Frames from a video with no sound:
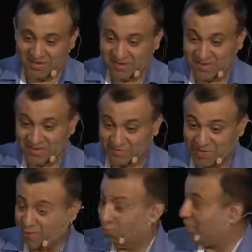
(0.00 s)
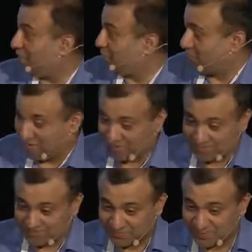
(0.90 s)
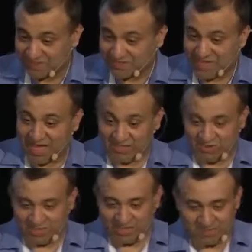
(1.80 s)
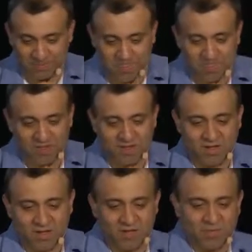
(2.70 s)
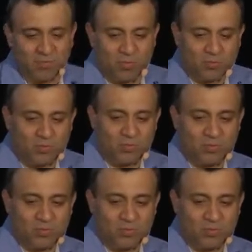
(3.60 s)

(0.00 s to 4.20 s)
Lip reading: How do we do that? So let's actually move to the